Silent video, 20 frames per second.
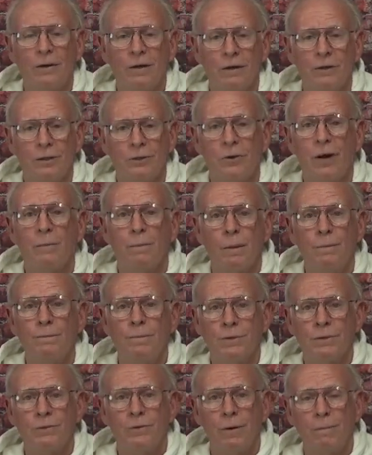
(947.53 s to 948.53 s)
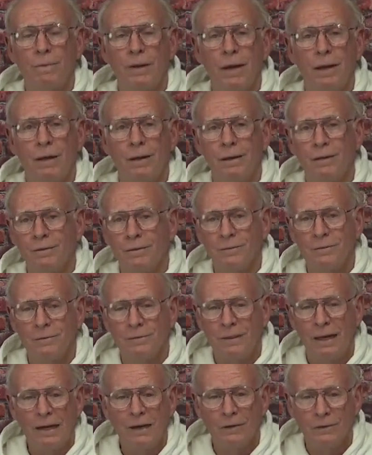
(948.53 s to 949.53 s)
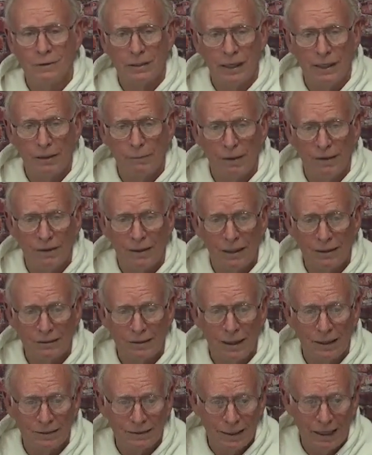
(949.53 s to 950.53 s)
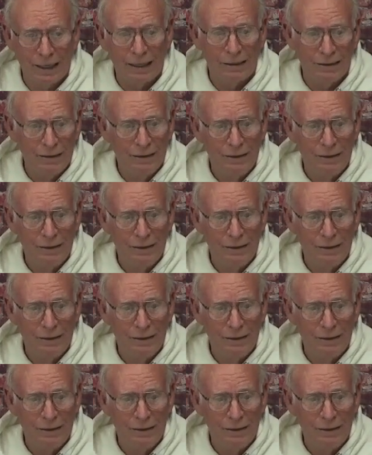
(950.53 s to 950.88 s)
strip them, strip the gears in them and things like that.